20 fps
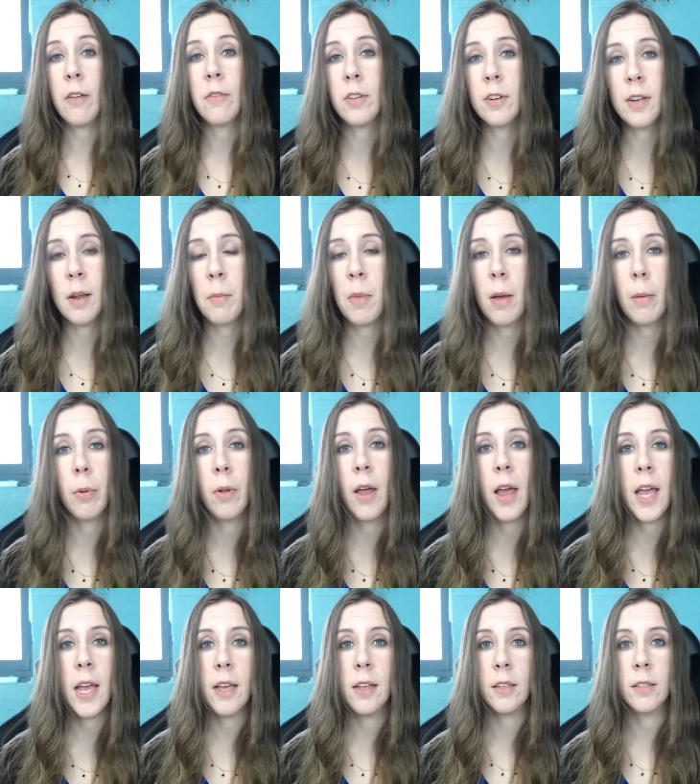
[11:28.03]
Every time I
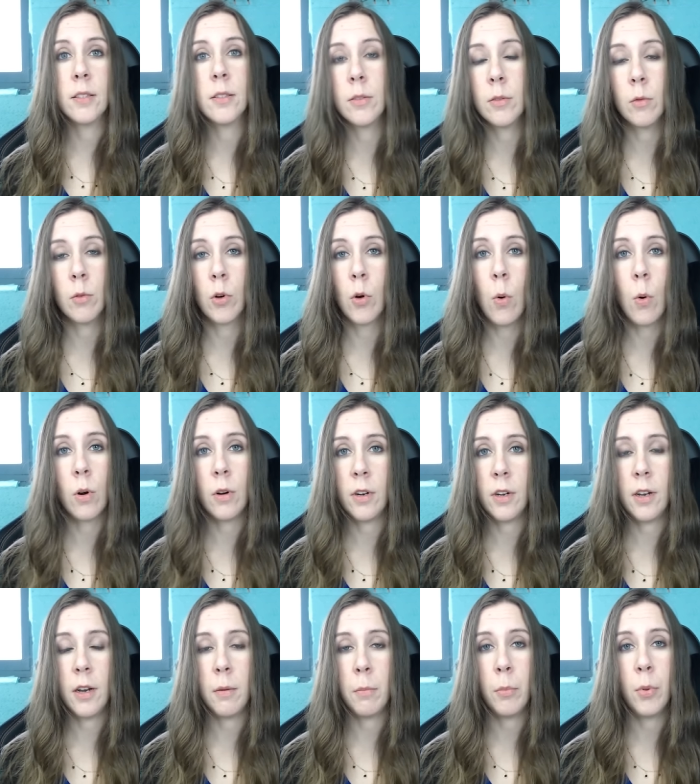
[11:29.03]
play is
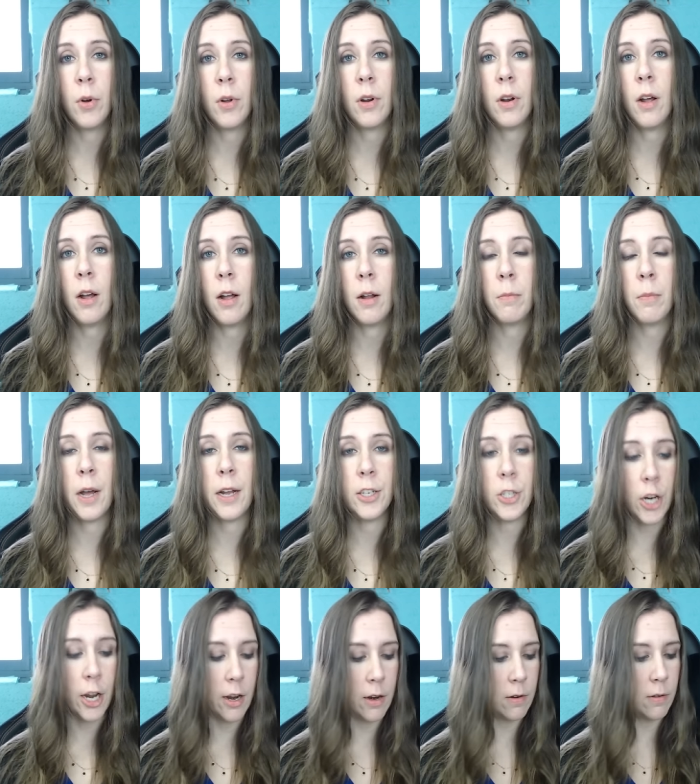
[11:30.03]
recorded and put on my
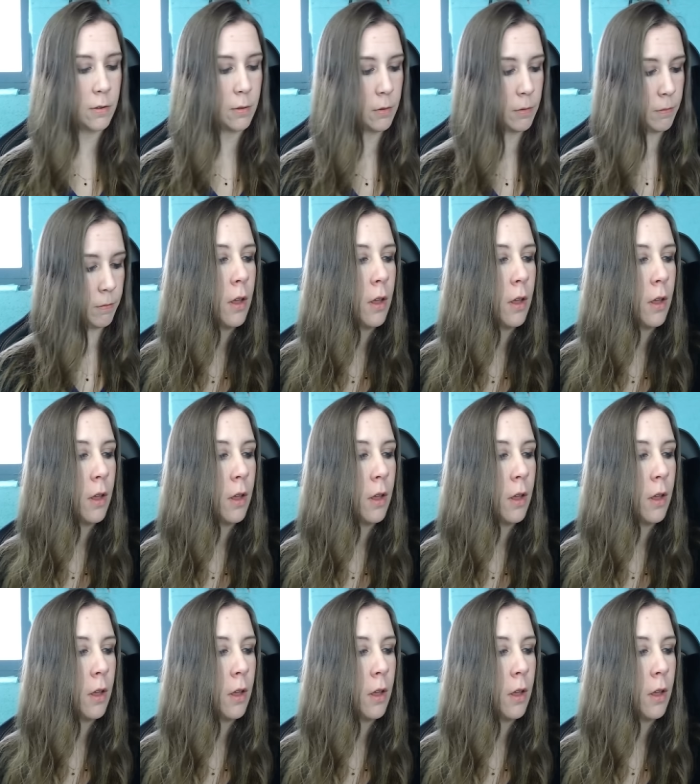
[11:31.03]
channel.